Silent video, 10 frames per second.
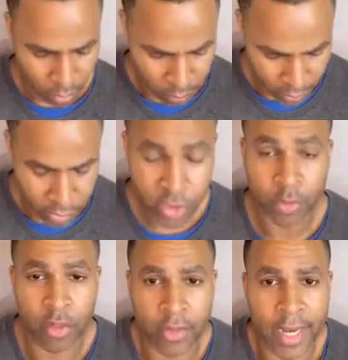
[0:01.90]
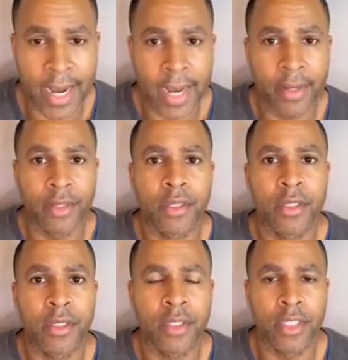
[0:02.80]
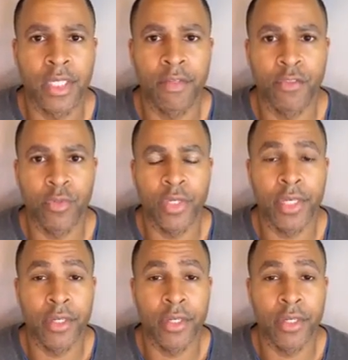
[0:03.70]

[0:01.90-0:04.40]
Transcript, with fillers: May the Spirit of God give you